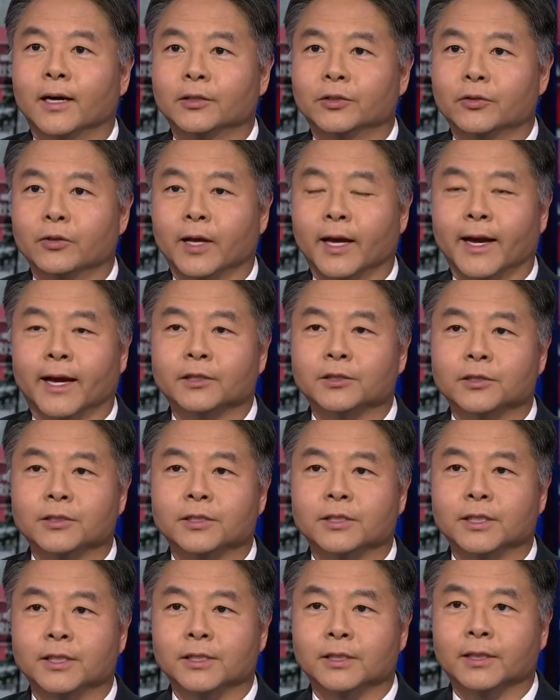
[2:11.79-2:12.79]
to the
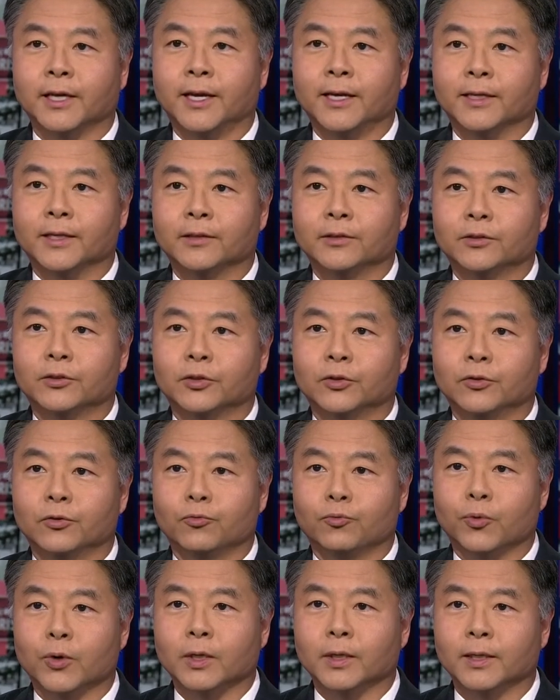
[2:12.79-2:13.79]
actions he's taken to
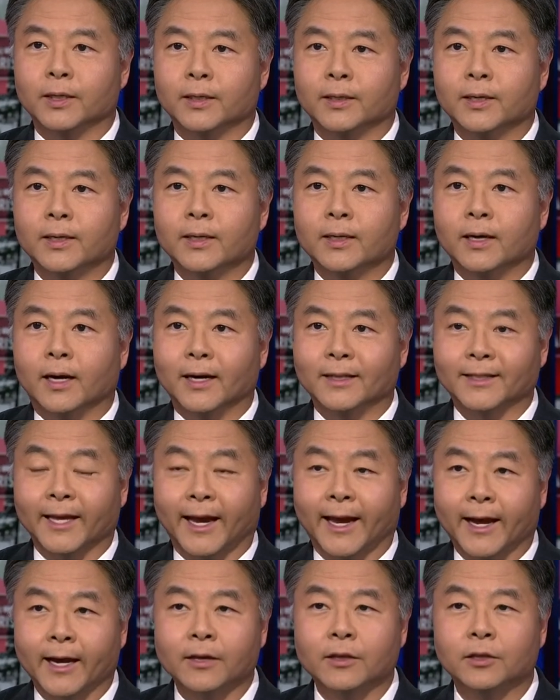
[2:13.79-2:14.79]
really
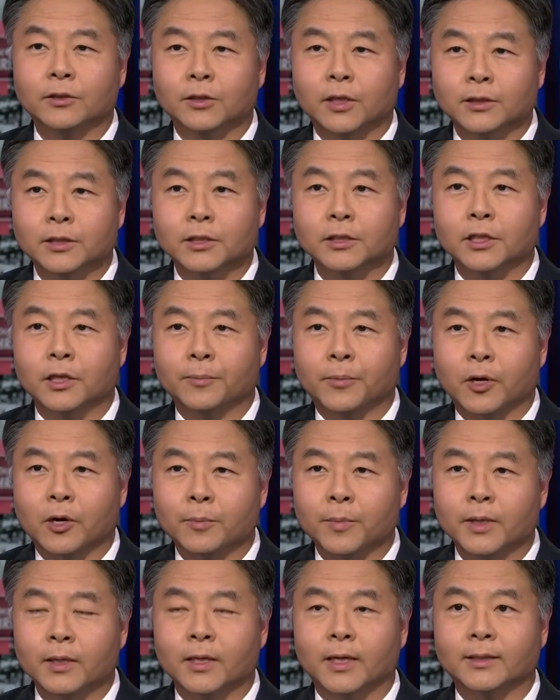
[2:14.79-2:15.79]
attack the Justice Department,